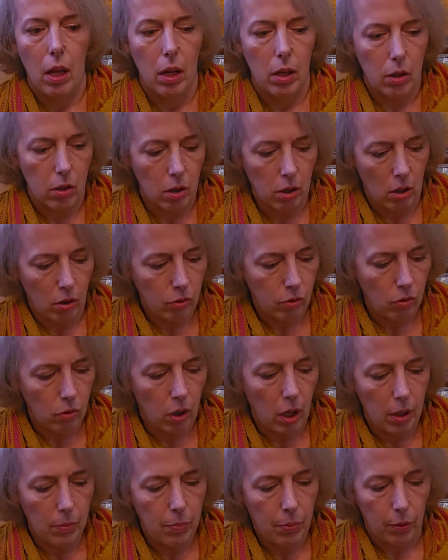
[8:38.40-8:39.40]
You know, do
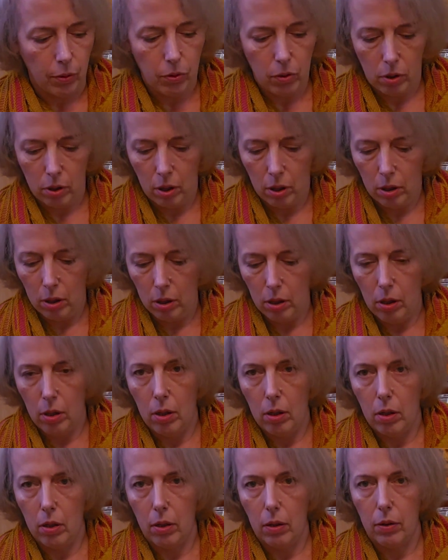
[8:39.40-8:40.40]
I put
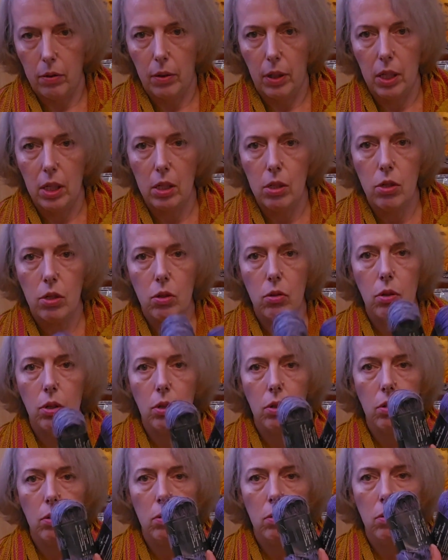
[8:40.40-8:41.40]
these
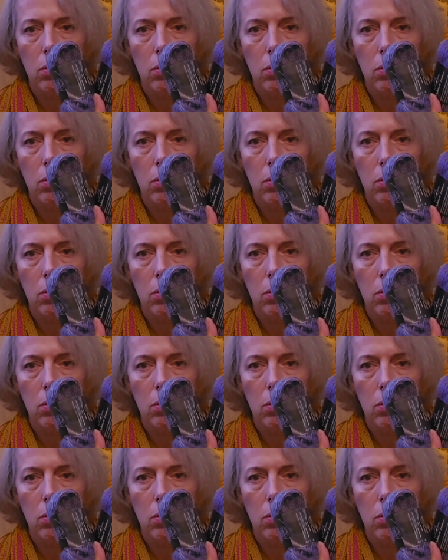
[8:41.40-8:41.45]
2,